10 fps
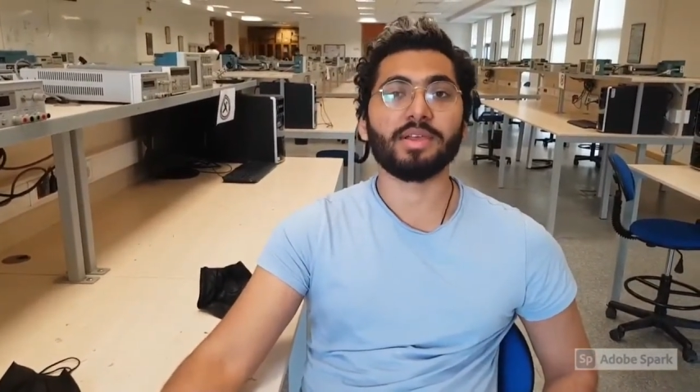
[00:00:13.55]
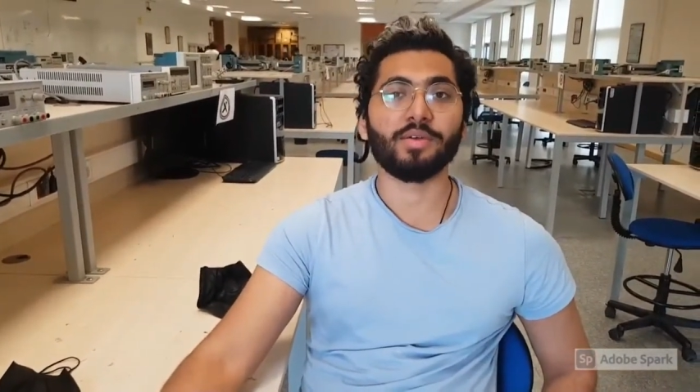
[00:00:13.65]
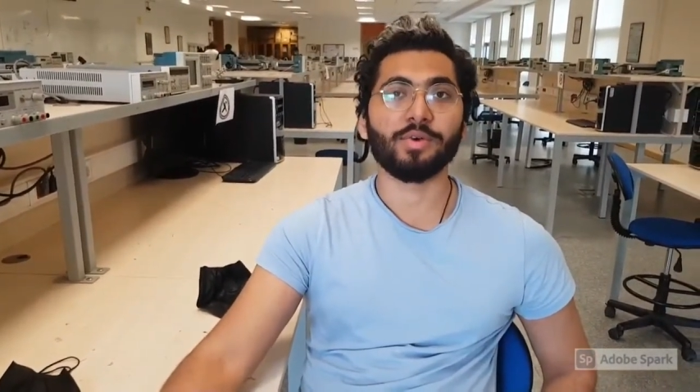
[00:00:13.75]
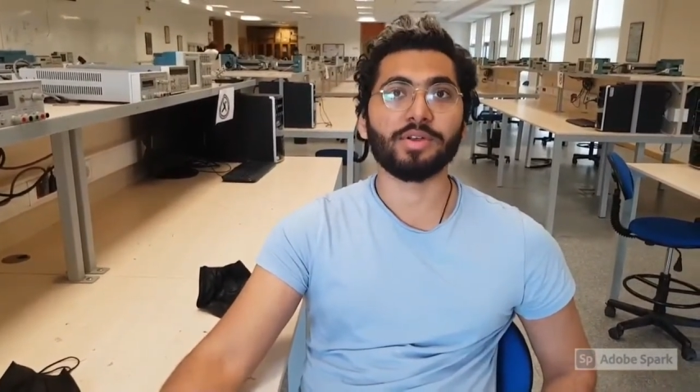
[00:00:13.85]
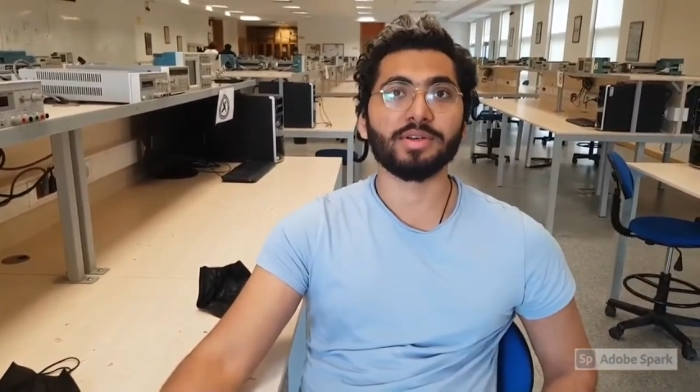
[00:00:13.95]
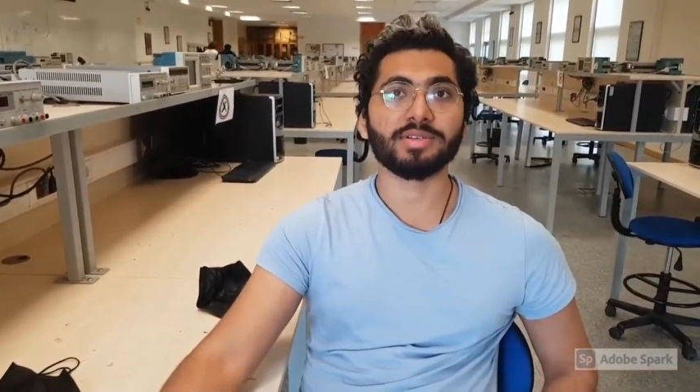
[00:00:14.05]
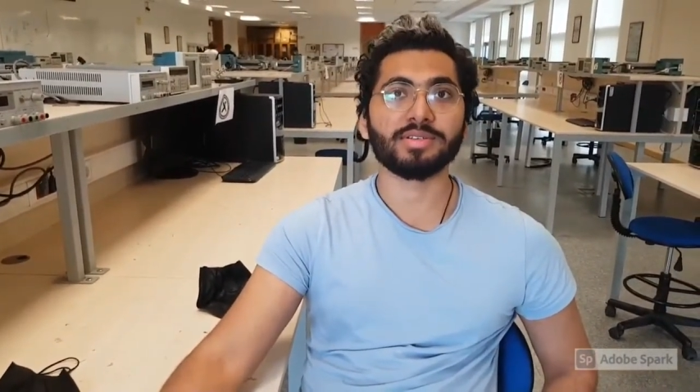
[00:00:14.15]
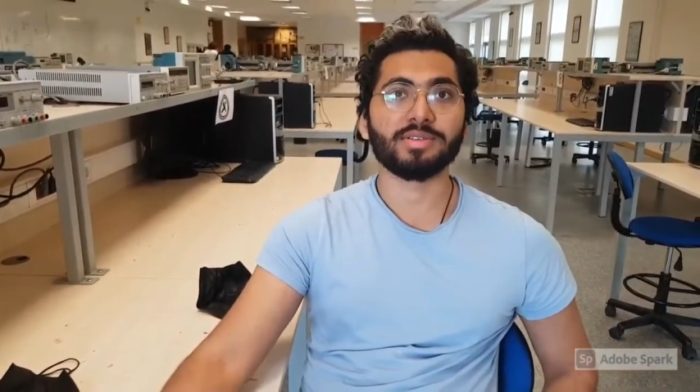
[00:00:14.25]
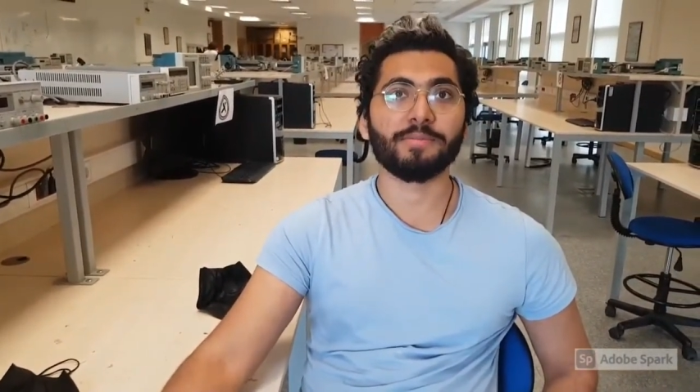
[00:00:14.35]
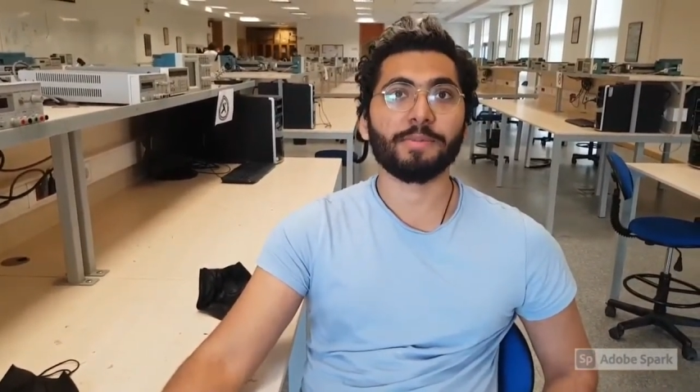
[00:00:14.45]
converters
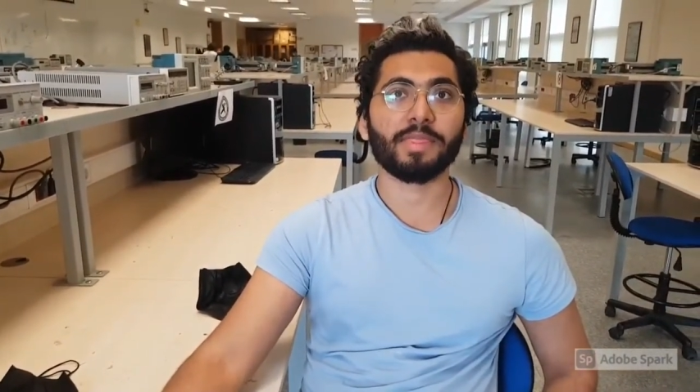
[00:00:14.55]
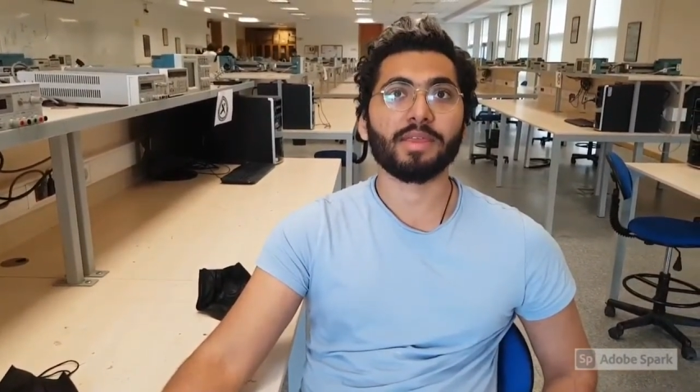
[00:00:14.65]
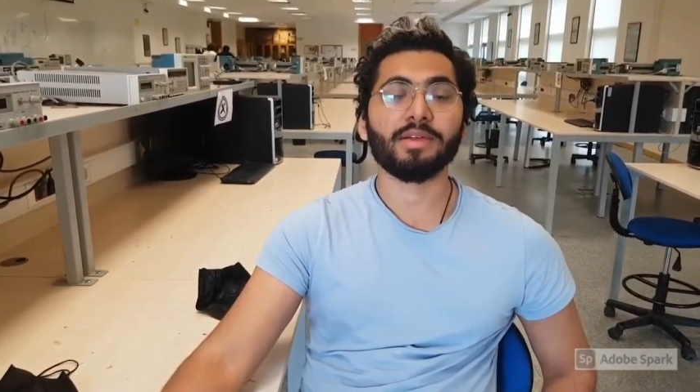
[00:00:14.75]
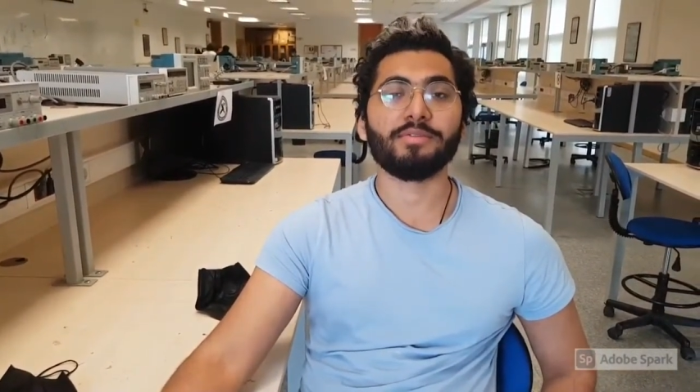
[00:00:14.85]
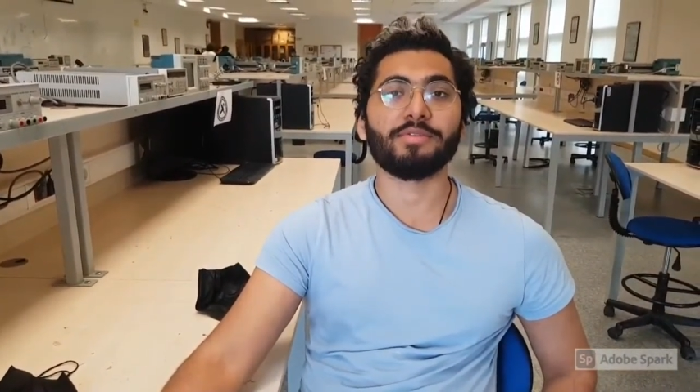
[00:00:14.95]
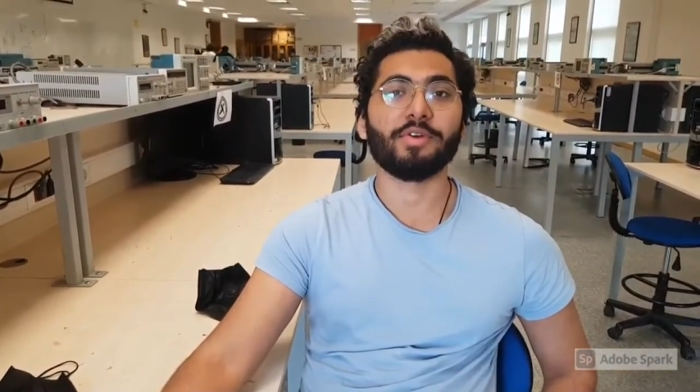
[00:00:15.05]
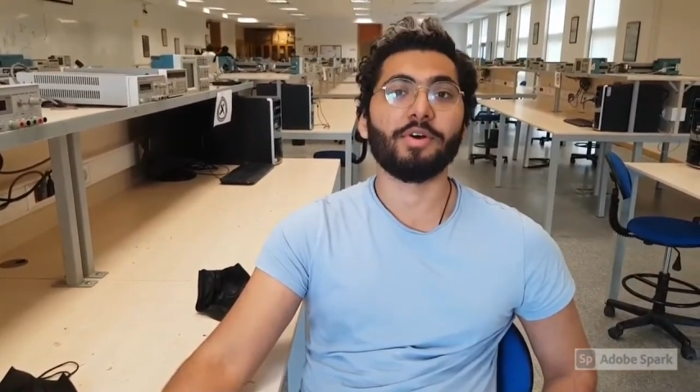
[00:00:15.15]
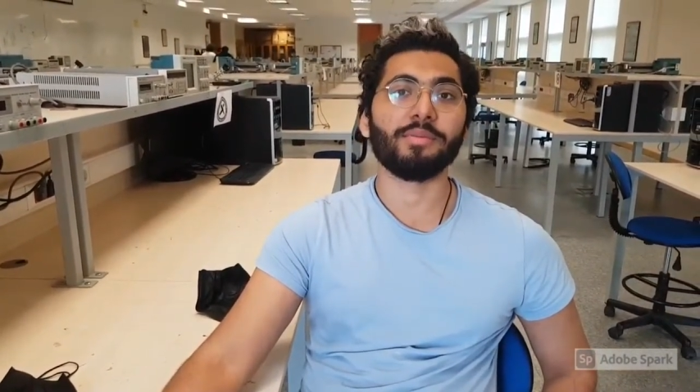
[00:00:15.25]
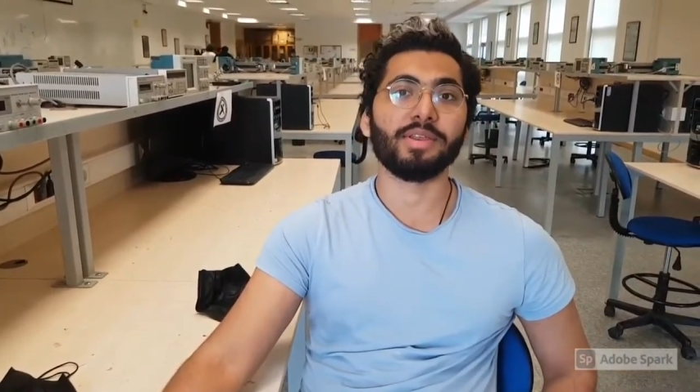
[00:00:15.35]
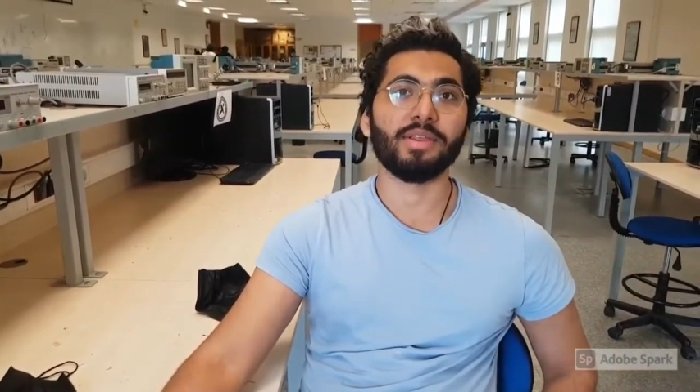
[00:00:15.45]

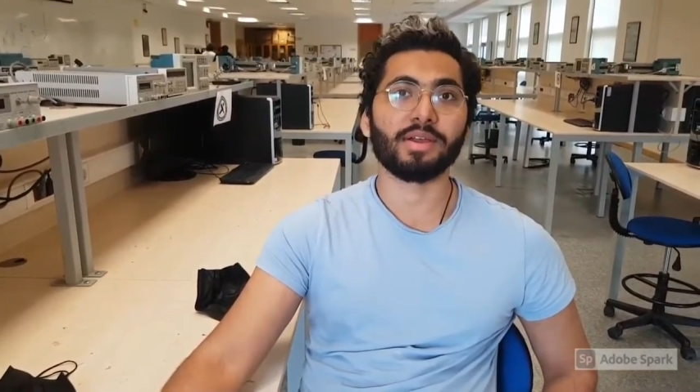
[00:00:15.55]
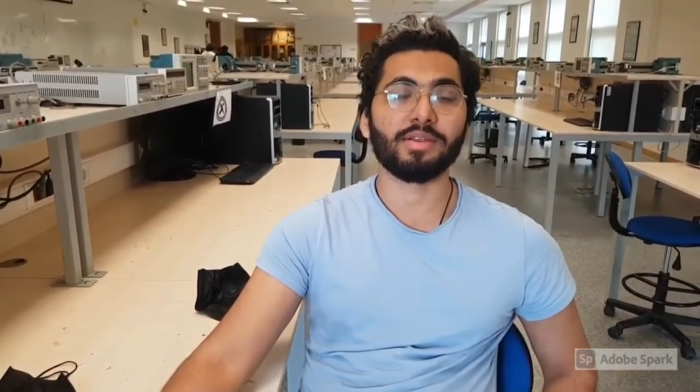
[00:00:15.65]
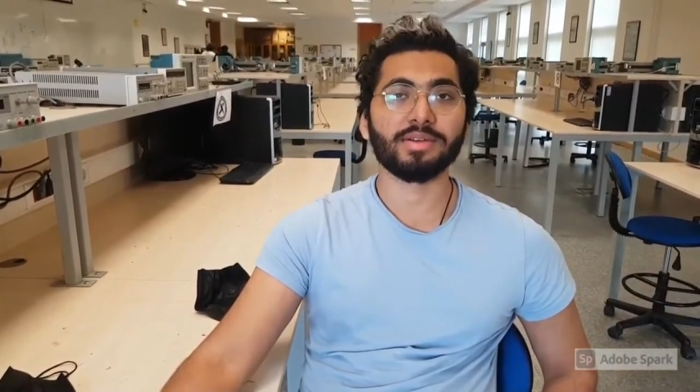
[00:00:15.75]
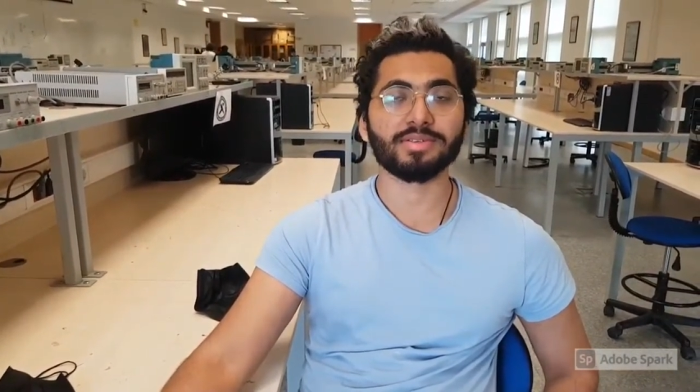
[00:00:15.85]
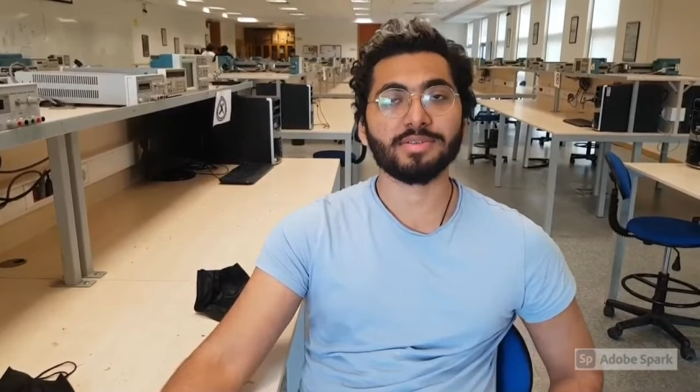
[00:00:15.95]
from inductors,